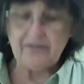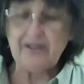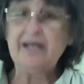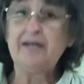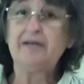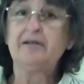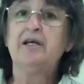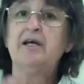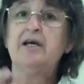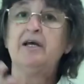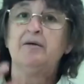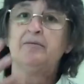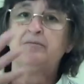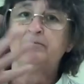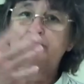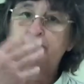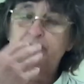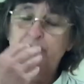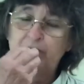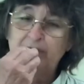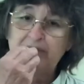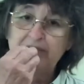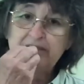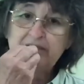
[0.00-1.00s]
then
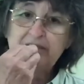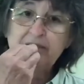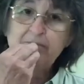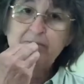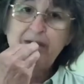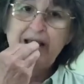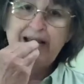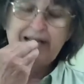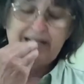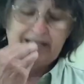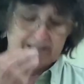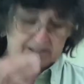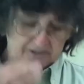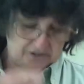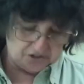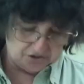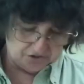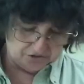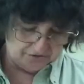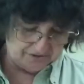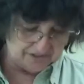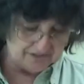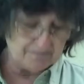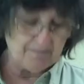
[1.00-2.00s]
brings them back into
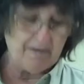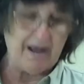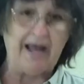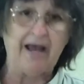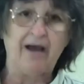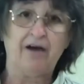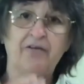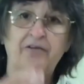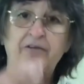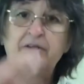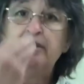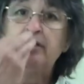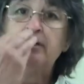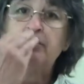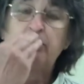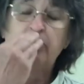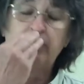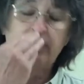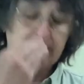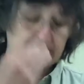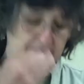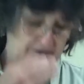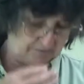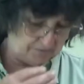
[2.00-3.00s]
his mouth,
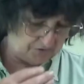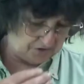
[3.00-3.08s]
brings them